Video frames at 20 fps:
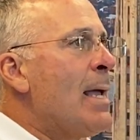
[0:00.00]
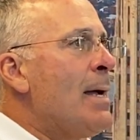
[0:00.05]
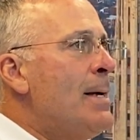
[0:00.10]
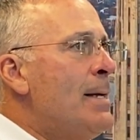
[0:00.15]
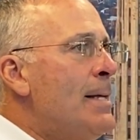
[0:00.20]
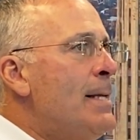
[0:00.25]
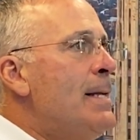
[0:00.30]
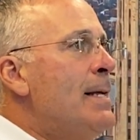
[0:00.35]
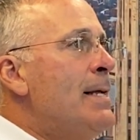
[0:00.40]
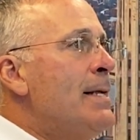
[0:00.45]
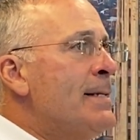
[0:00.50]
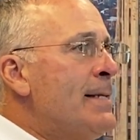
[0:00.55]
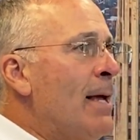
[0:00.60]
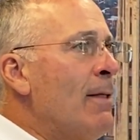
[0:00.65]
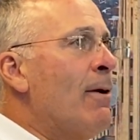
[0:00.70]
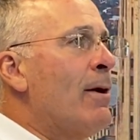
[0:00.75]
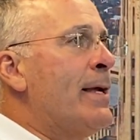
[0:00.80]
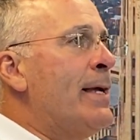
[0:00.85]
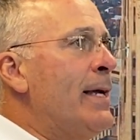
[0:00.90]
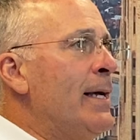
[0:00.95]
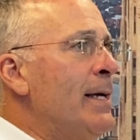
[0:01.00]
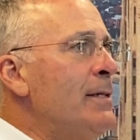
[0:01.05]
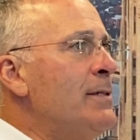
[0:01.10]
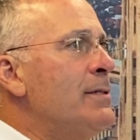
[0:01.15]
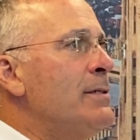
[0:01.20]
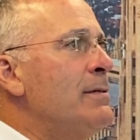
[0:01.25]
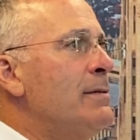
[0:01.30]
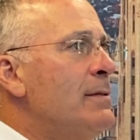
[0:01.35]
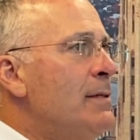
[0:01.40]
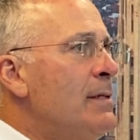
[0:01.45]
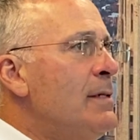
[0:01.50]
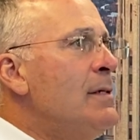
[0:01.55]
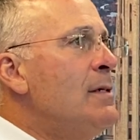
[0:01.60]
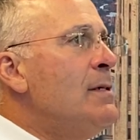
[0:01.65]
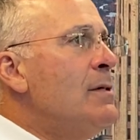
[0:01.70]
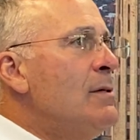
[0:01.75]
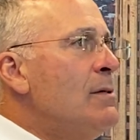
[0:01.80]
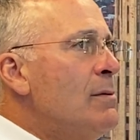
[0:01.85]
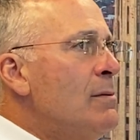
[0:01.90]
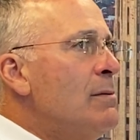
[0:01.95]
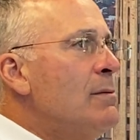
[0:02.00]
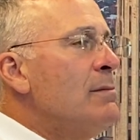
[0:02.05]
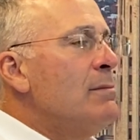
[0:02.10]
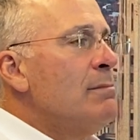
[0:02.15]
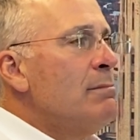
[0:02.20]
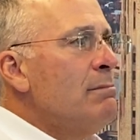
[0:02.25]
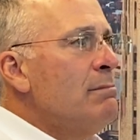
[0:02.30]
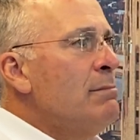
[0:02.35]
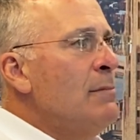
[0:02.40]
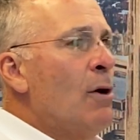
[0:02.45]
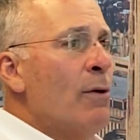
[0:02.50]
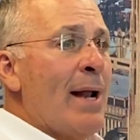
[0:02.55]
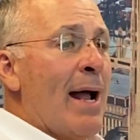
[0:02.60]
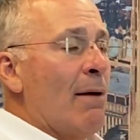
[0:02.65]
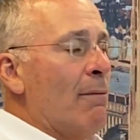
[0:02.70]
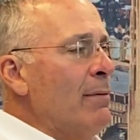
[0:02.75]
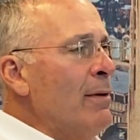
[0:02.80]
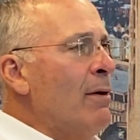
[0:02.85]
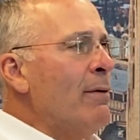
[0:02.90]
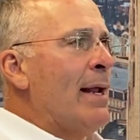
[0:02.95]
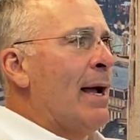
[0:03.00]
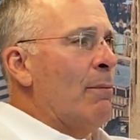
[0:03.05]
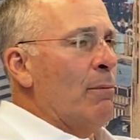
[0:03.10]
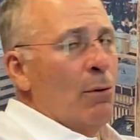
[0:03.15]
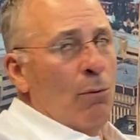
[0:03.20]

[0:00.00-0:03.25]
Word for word: that Al might tell our kids to the coaches the No doubt, no doubt.